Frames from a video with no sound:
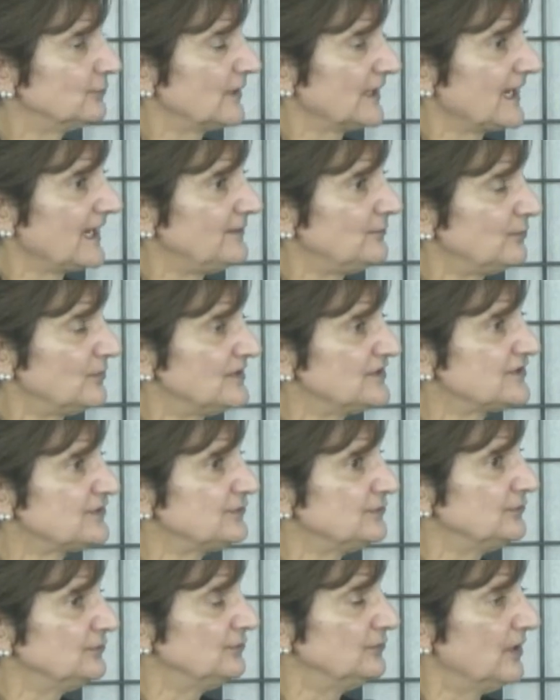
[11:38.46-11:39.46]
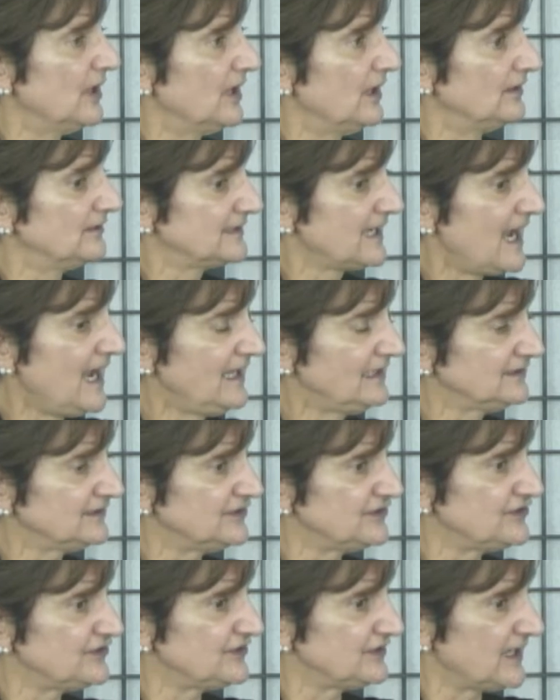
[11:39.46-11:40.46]
I went to
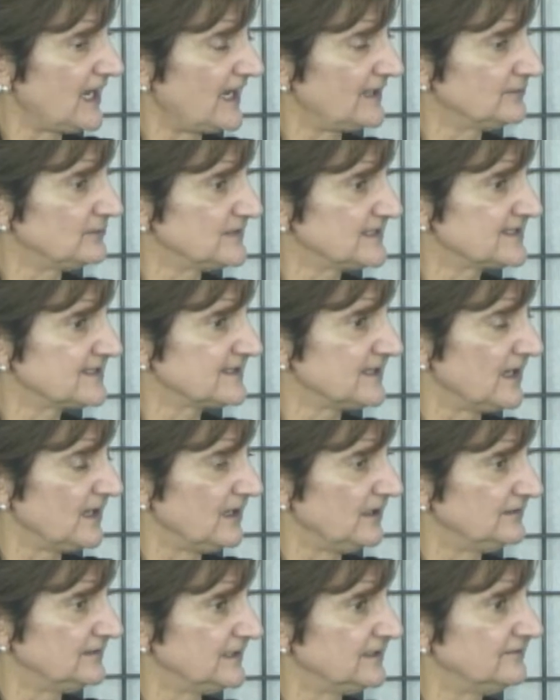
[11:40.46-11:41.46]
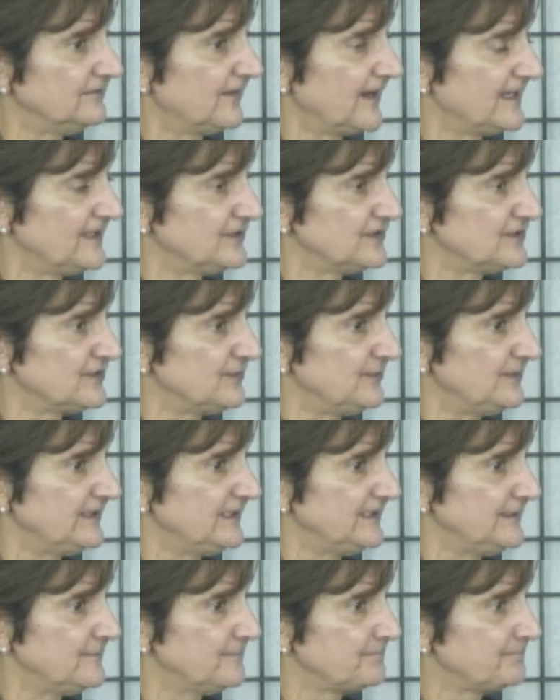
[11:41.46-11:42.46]
college, I was invited to
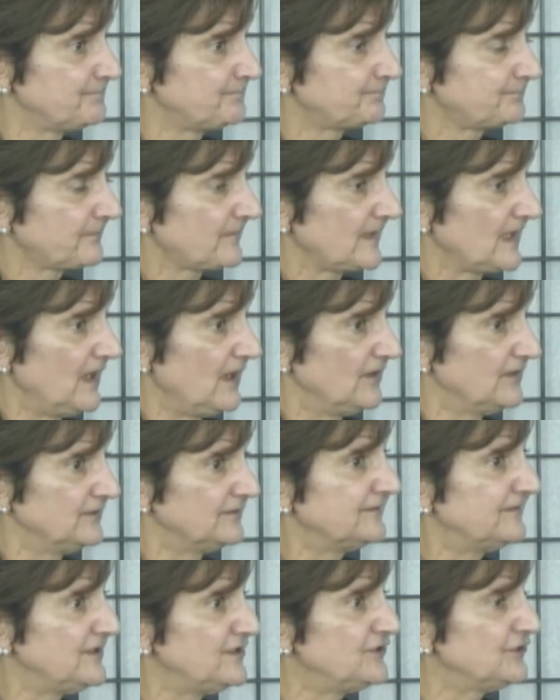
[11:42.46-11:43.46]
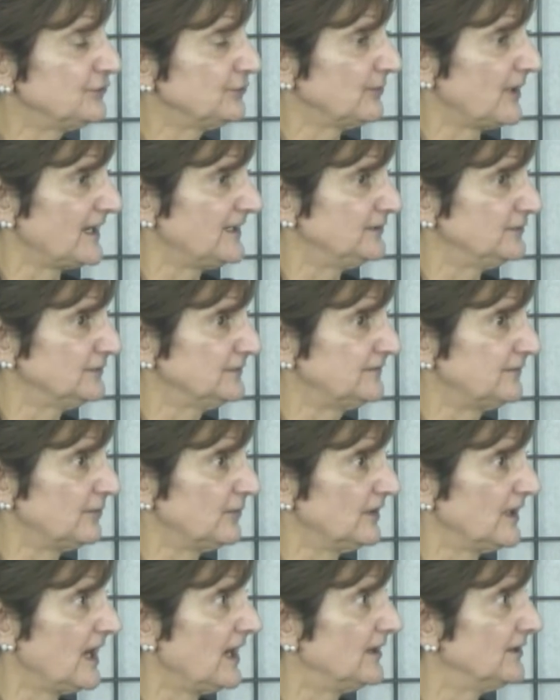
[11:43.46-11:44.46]
be the feature writer
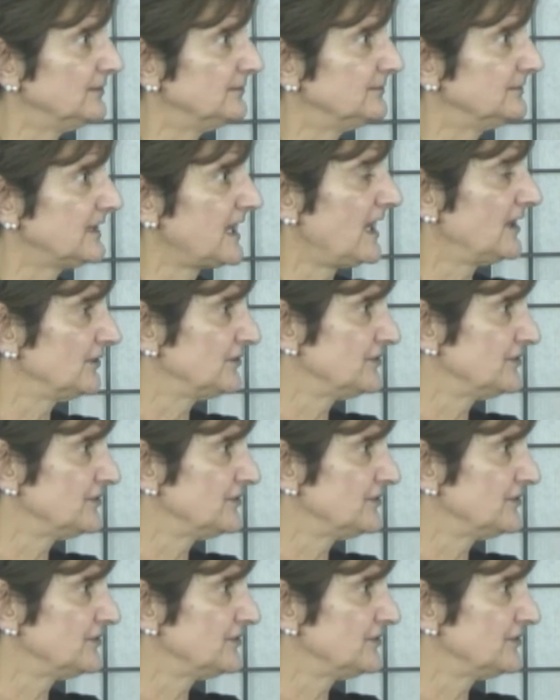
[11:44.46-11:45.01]
for our college